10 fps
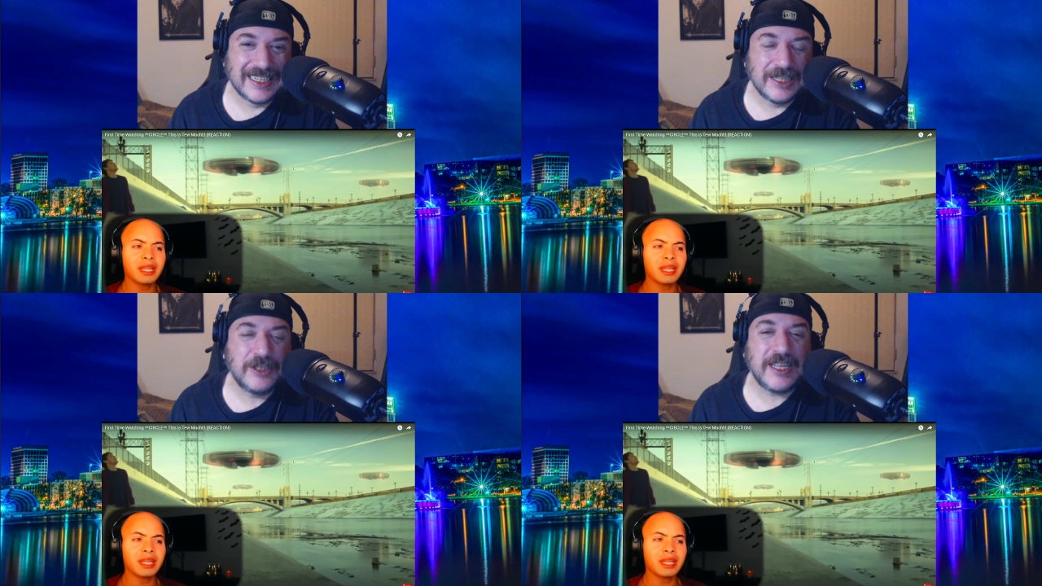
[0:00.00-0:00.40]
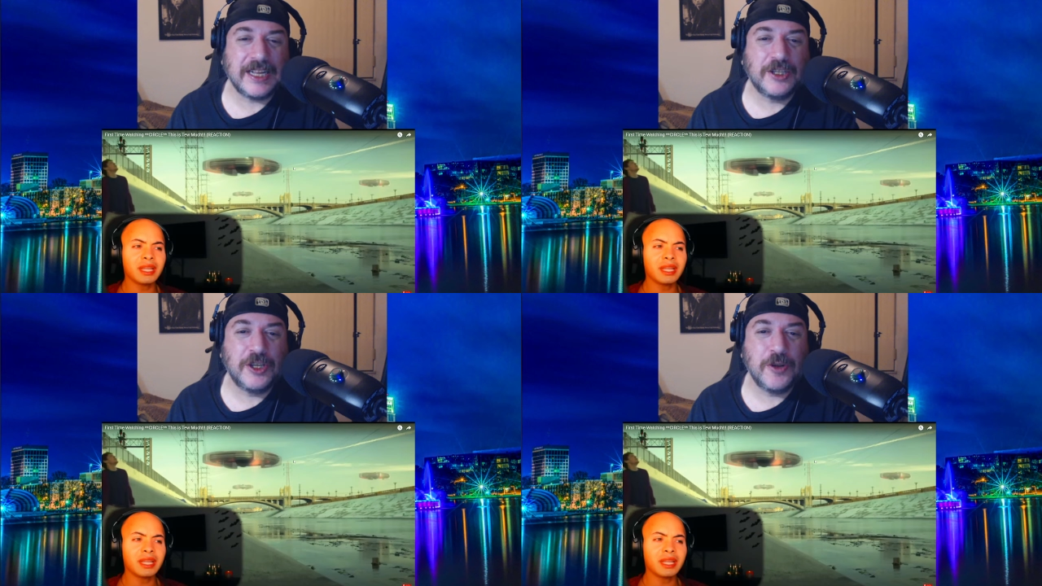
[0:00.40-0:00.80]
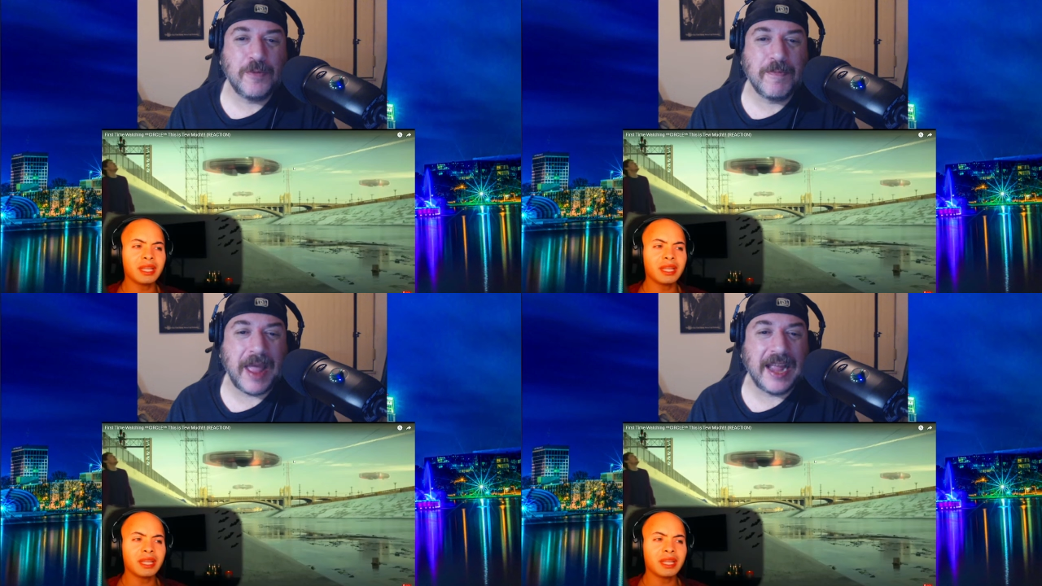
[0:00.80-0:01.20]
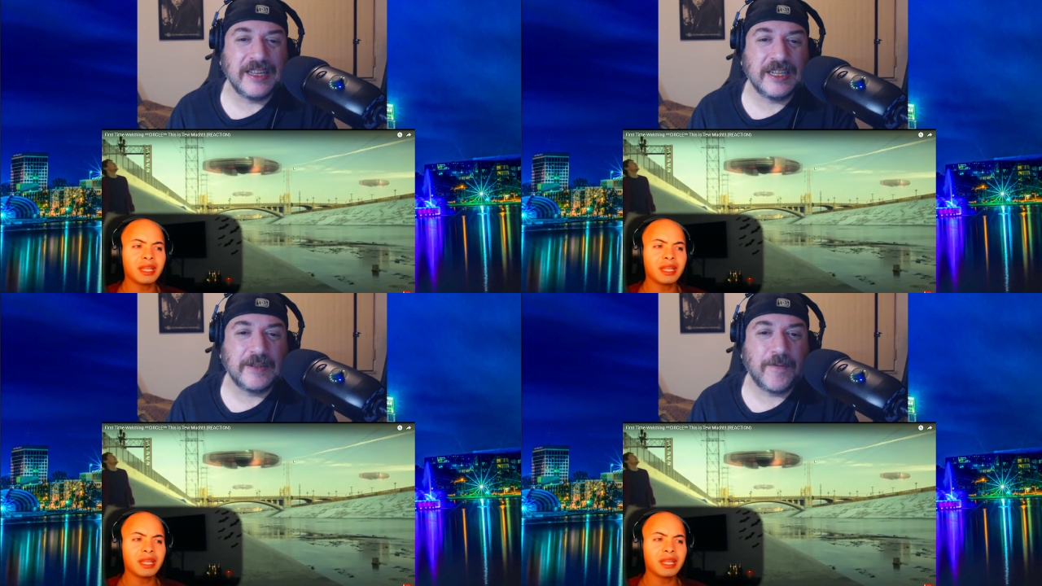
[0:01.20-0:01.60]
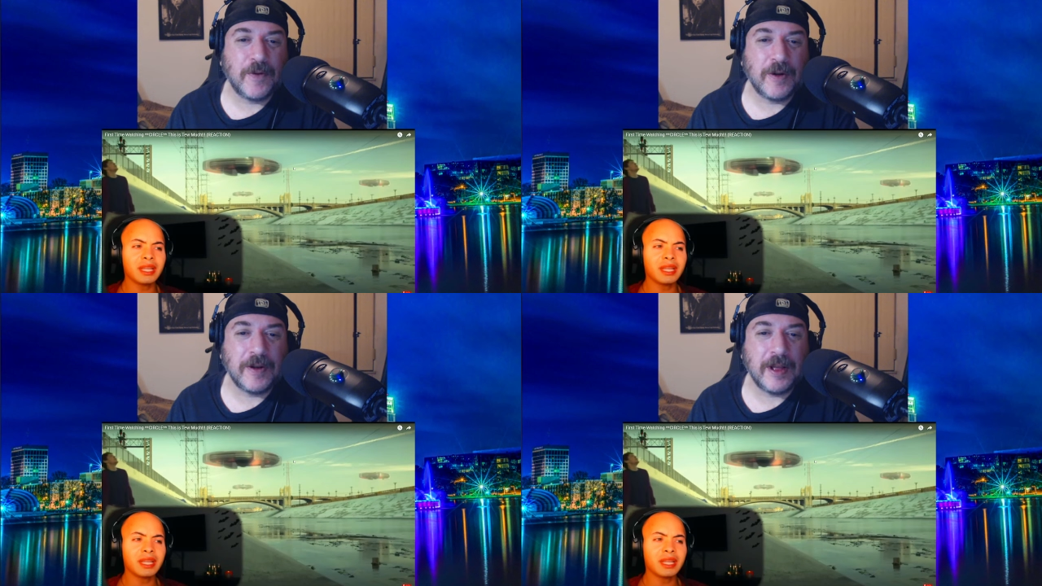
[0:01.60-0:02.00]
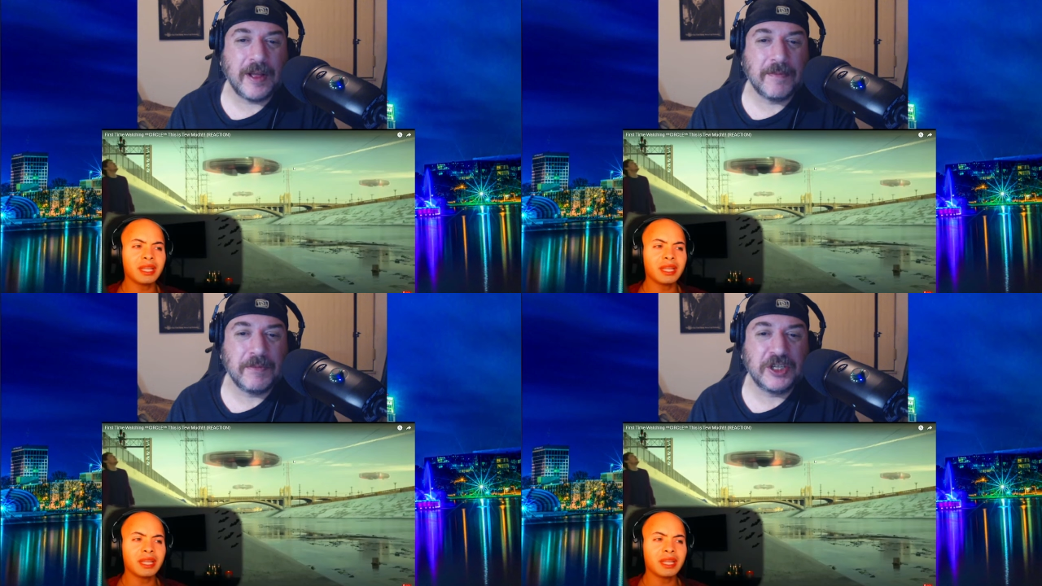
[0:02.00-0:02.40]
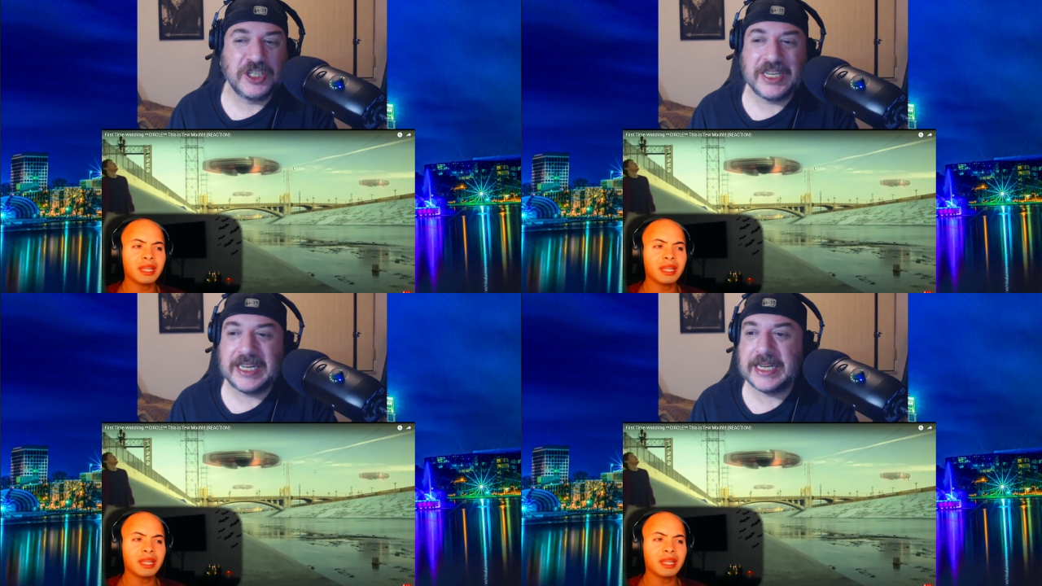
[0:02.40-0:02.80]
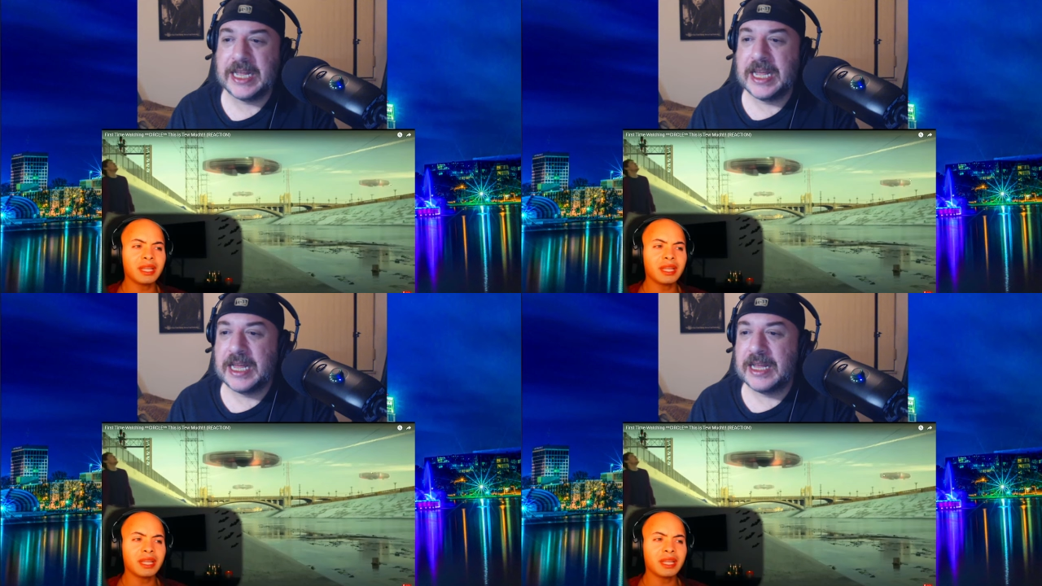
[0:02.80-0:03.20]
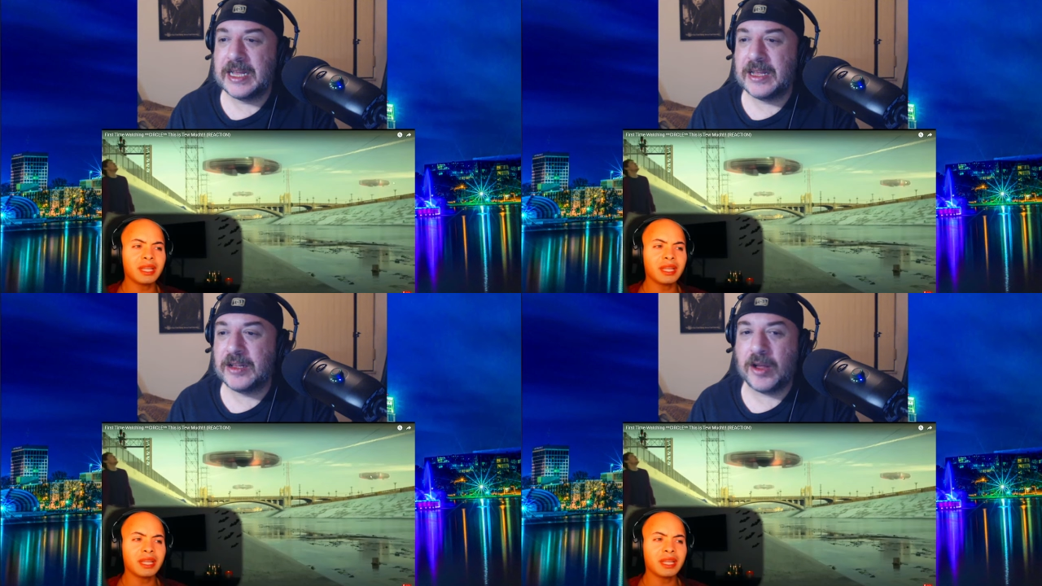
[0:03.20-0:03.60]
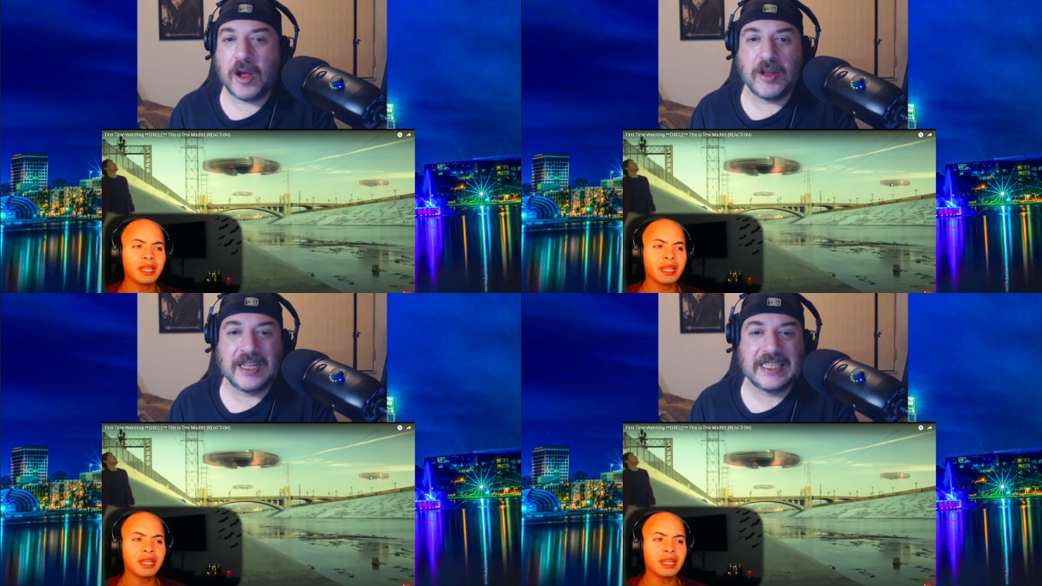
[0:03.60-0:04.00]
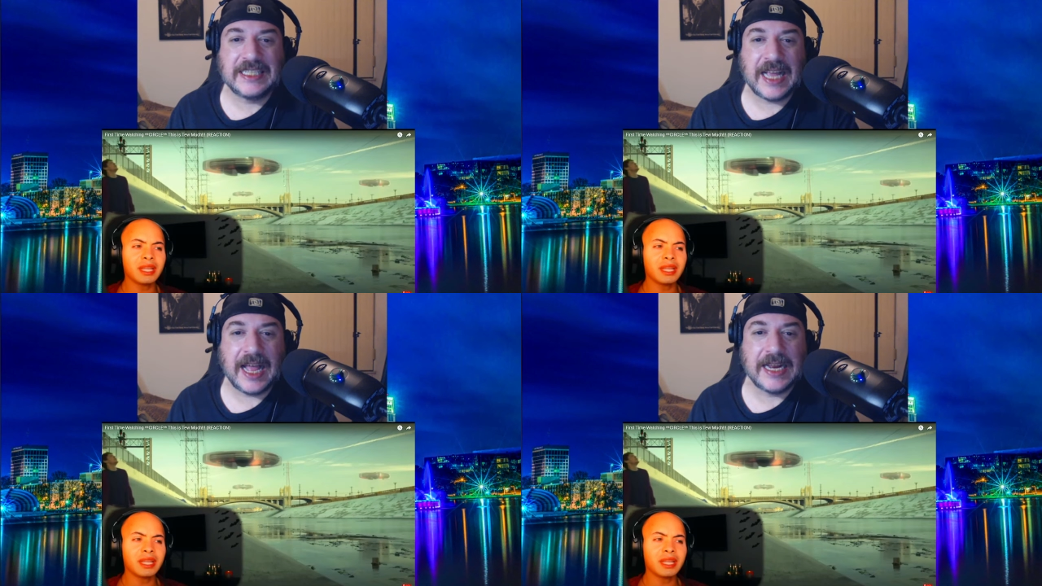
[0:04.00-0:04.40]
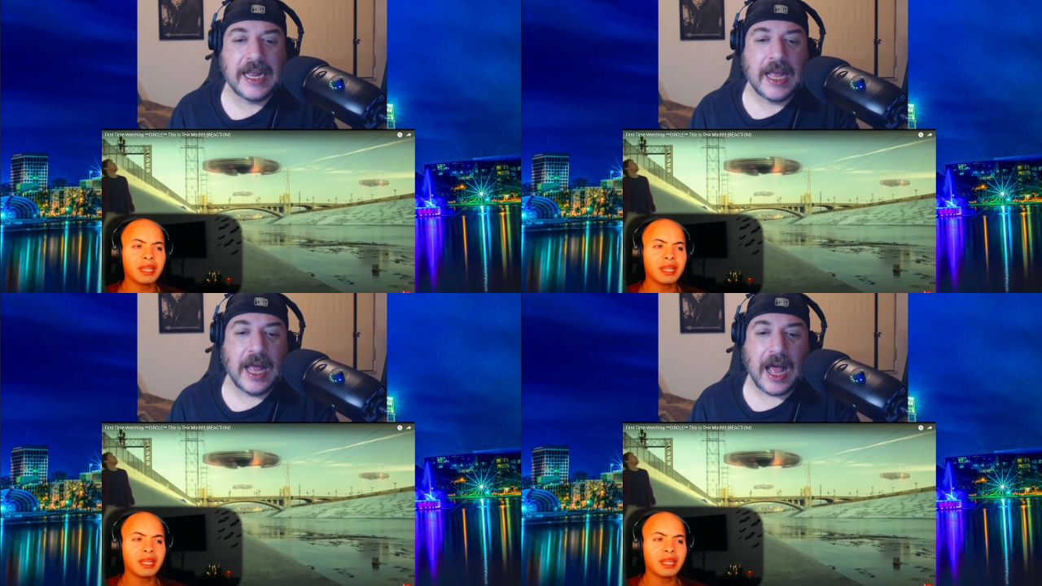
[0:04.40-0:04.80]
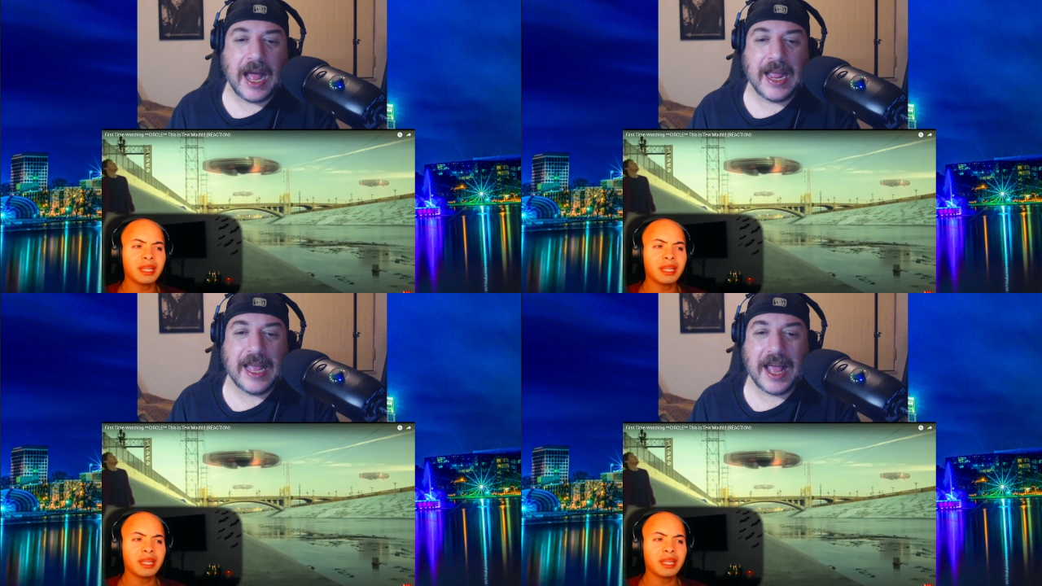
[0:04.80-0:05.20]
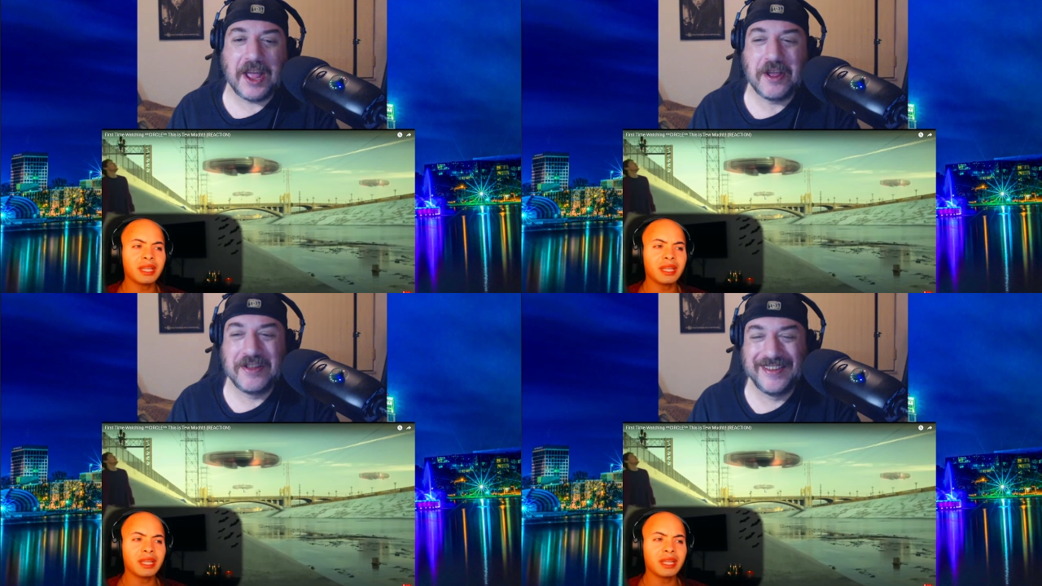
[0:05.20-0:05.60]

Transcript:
Speaker 1: looks like two magnets for a machine on its side. I, I